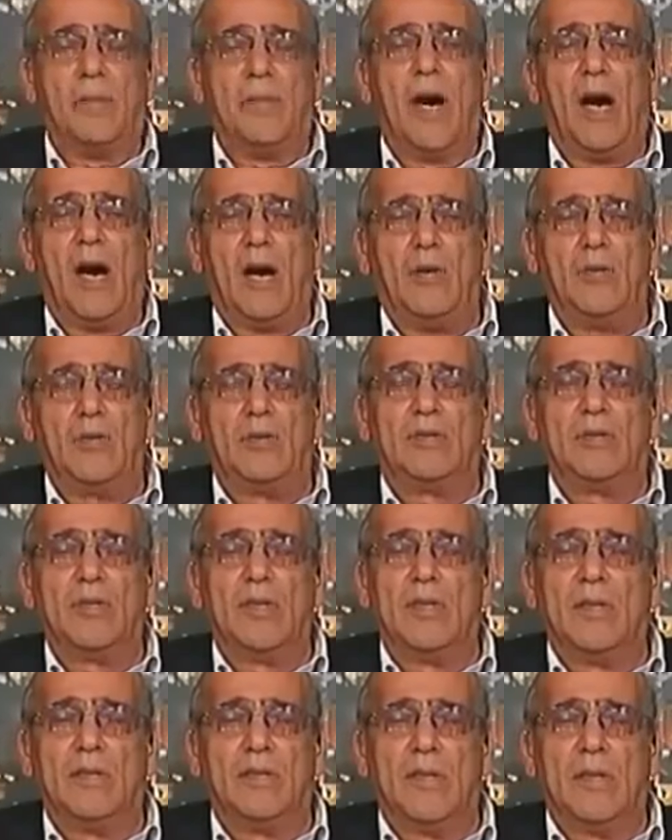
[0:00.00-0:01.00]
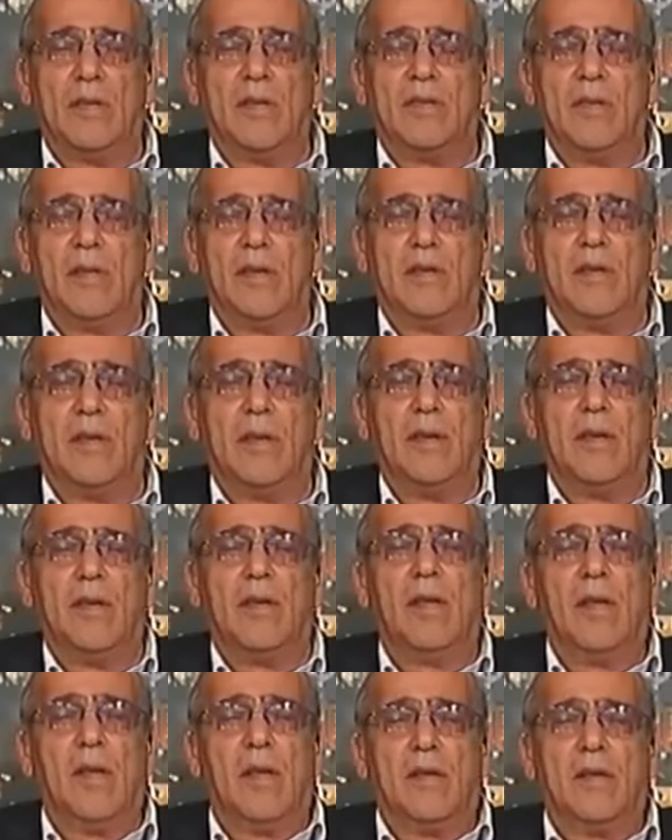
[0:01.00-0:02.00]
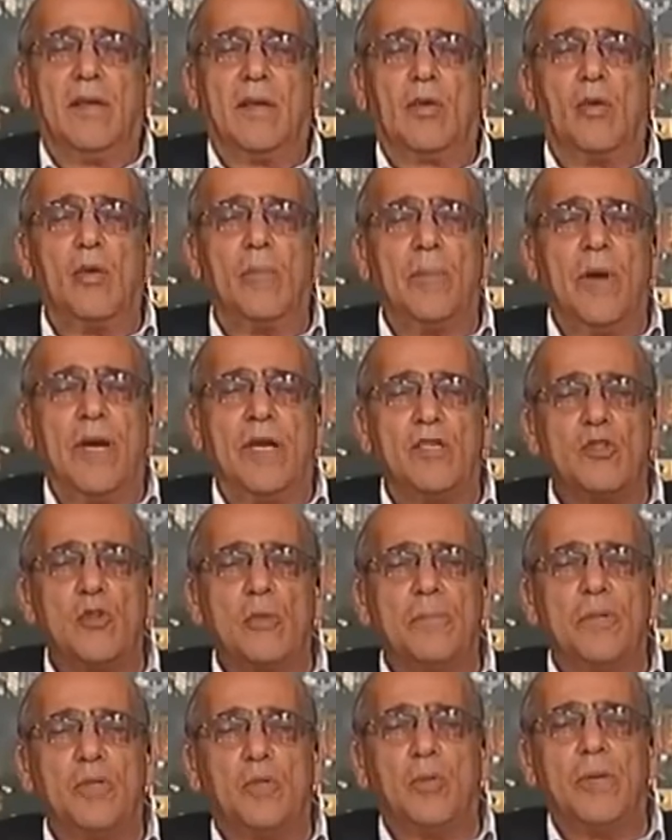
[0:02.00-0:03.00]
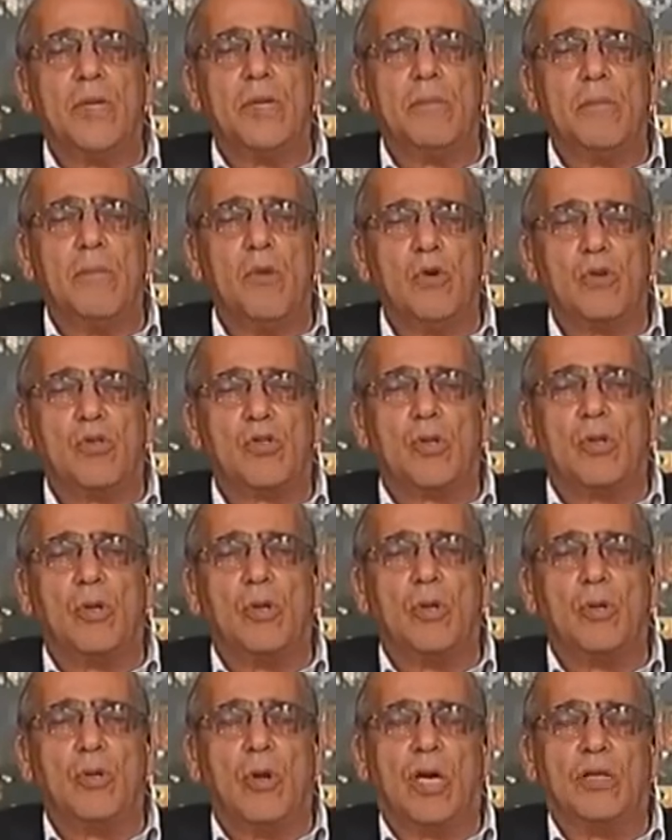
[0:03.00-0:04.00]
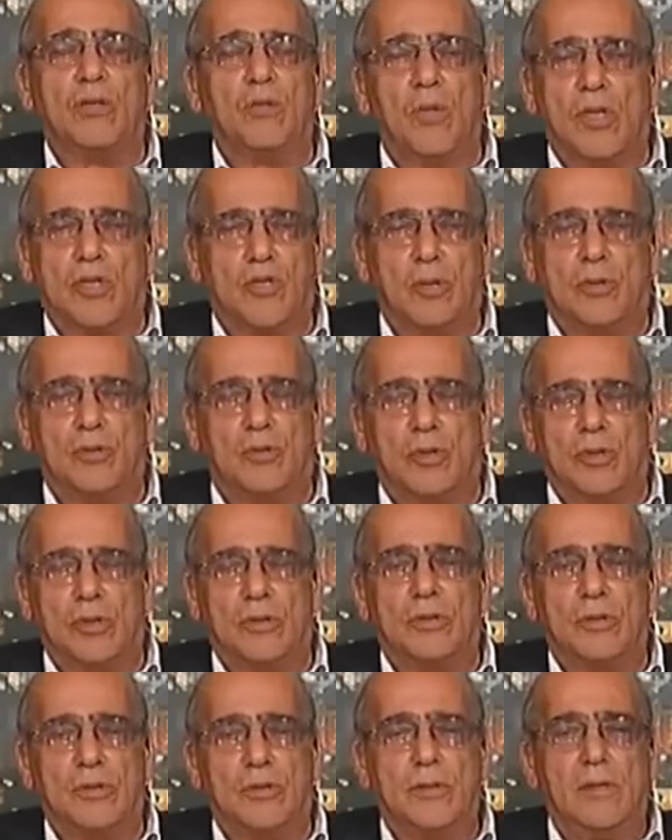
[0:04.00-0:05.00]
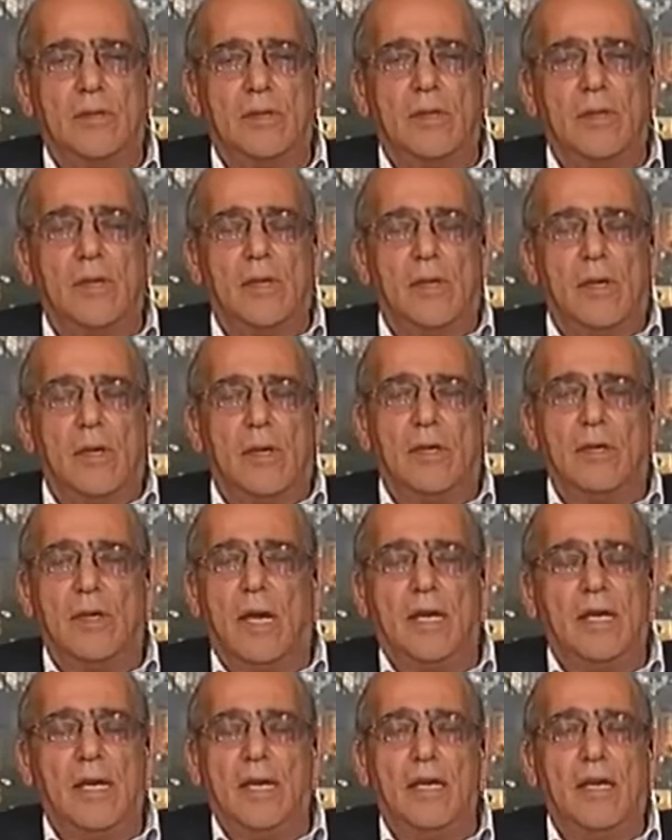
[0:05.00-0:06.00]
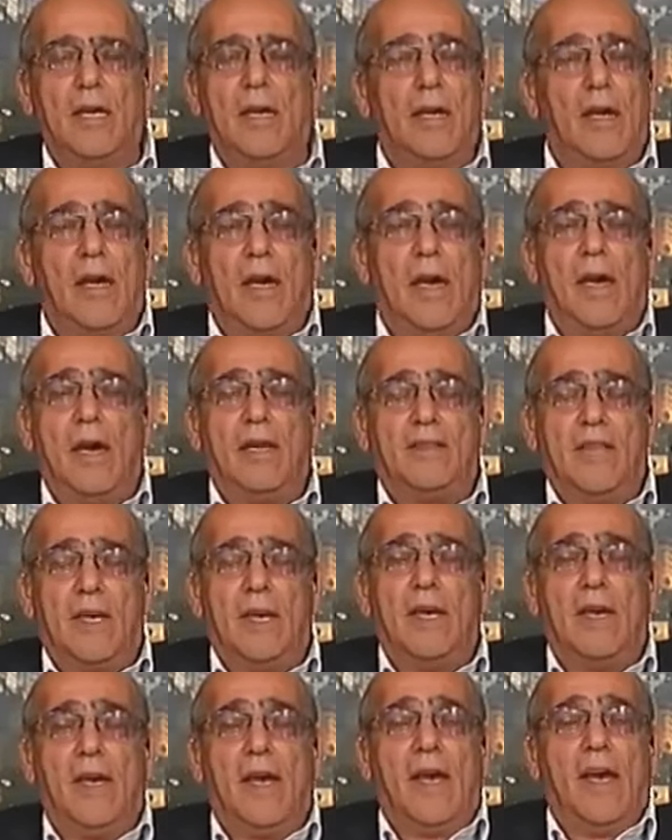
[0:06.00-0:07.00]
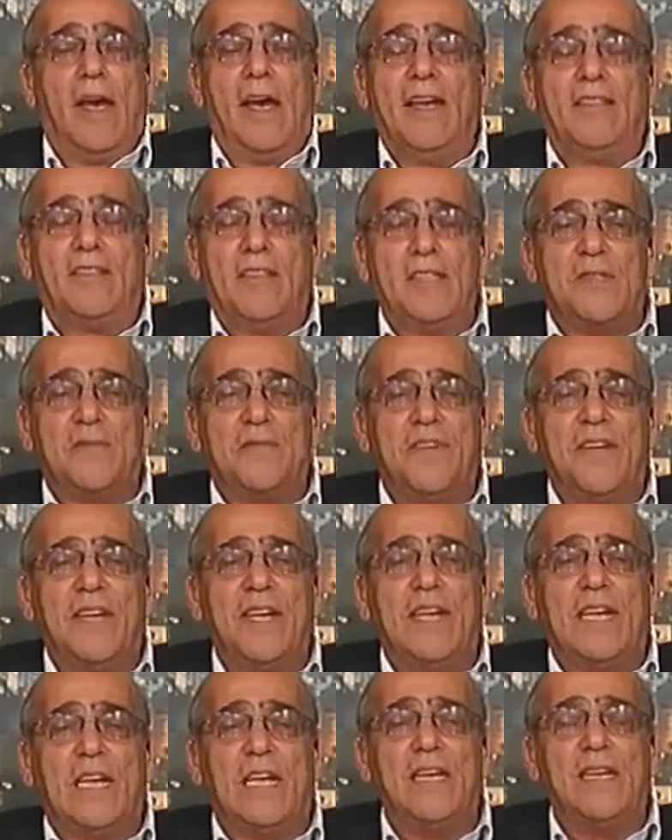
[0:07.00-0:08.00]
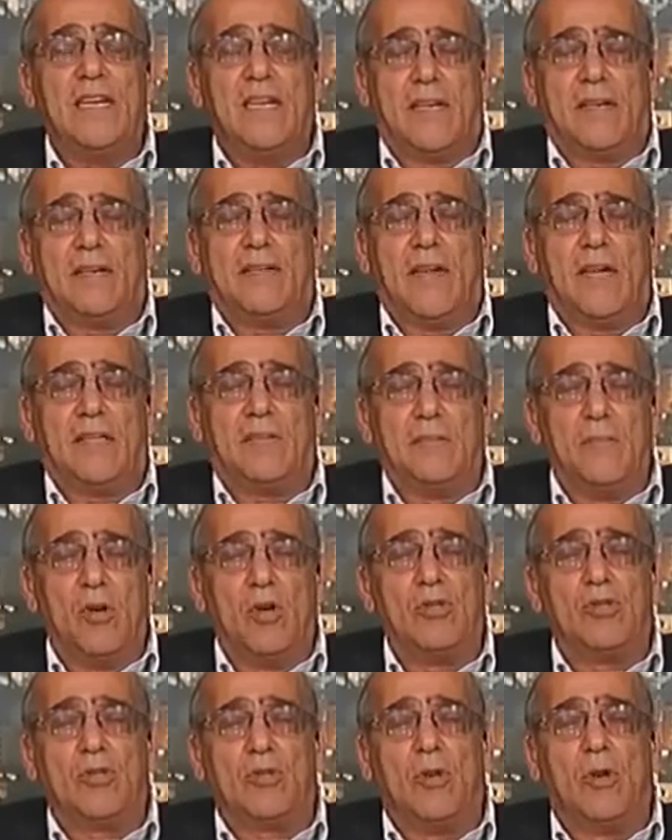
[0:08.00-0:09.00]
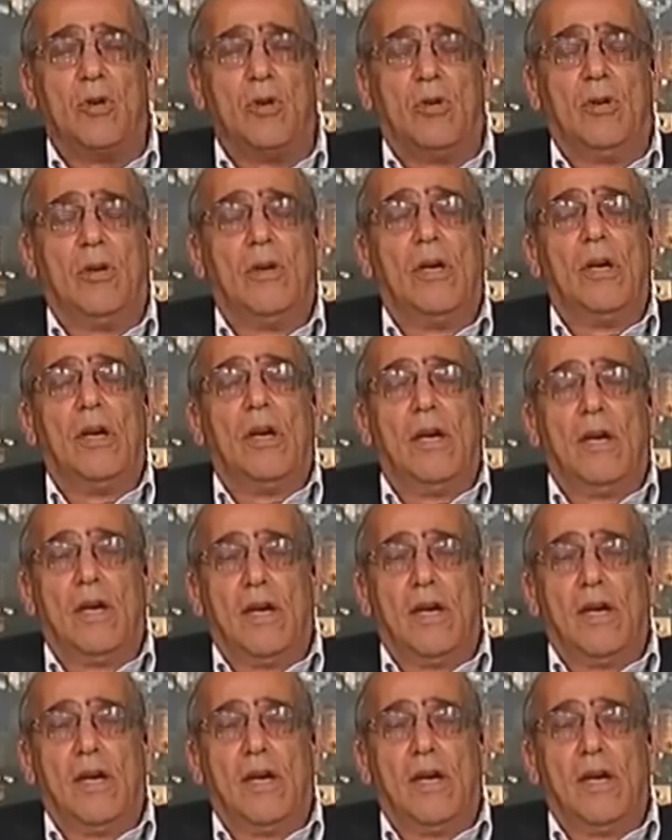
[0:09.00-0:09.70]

about the comparison between Moscow and Washington. It is very clear that Moscow